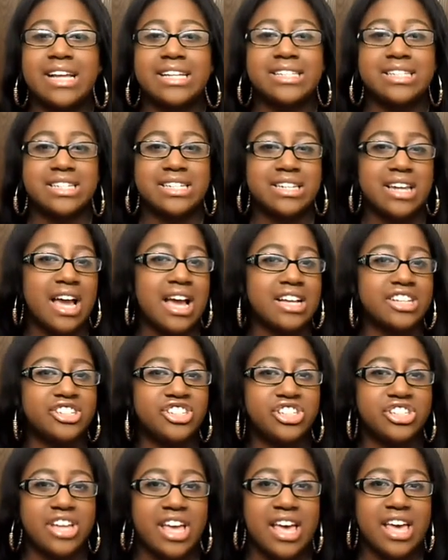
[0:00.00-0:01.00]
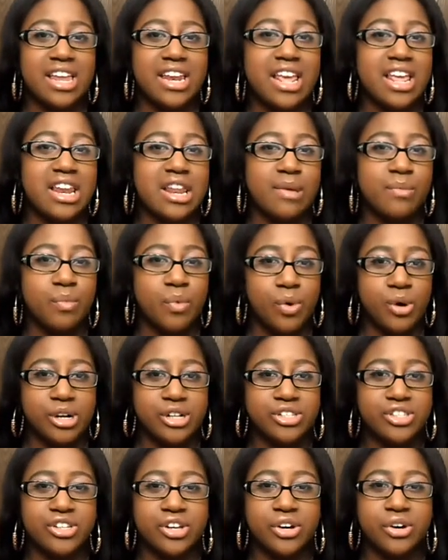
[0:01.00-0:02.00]
it did not shed
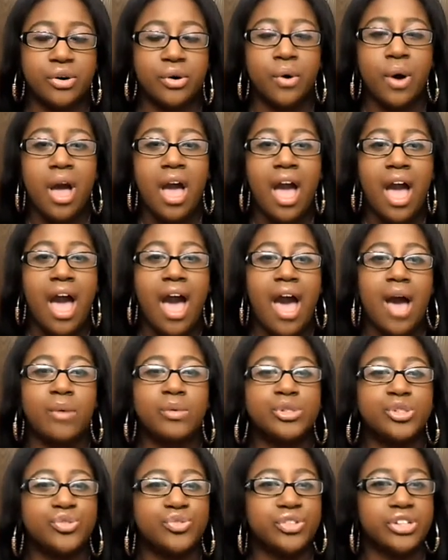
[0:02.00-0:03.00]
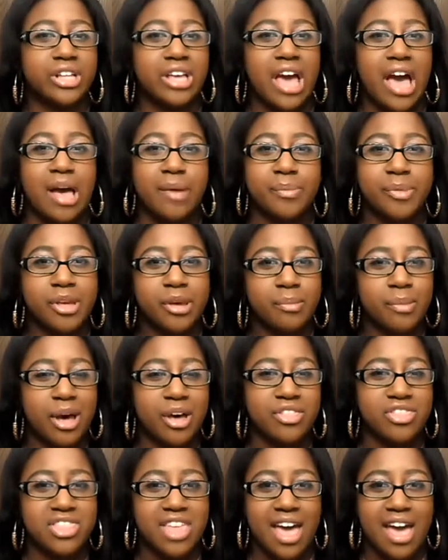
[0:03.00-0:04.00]
anymore, so I was really happy
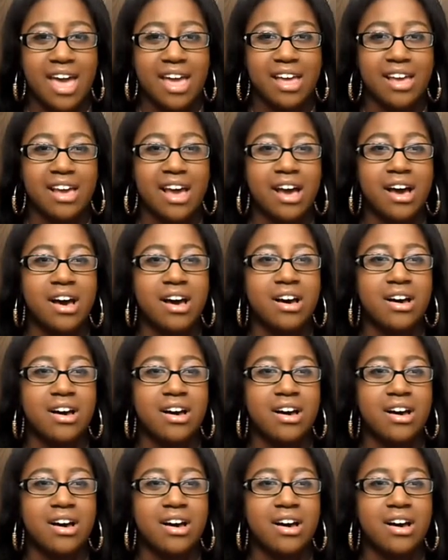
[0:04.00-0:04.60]
about that.